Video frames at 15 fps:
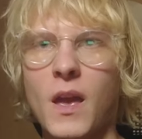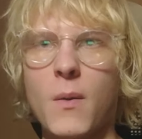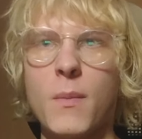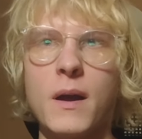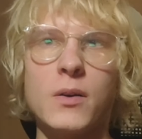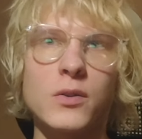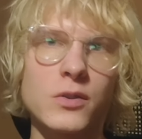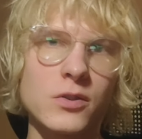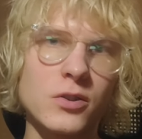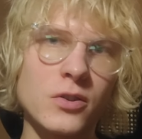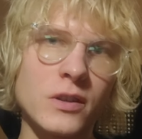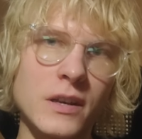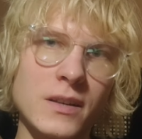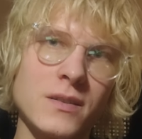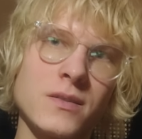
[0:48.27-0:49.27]
about
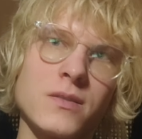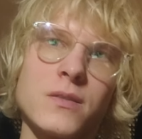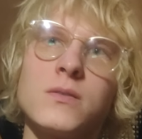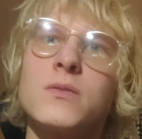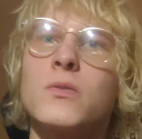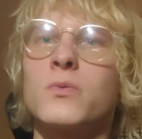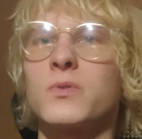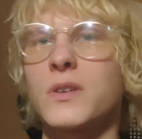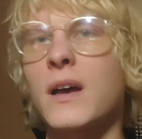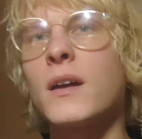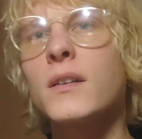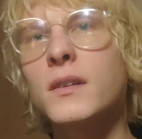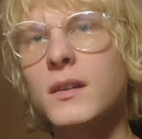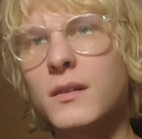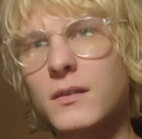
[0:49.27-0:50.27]
today's
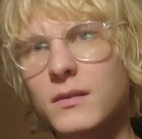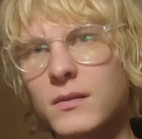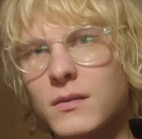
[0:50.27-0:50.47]
society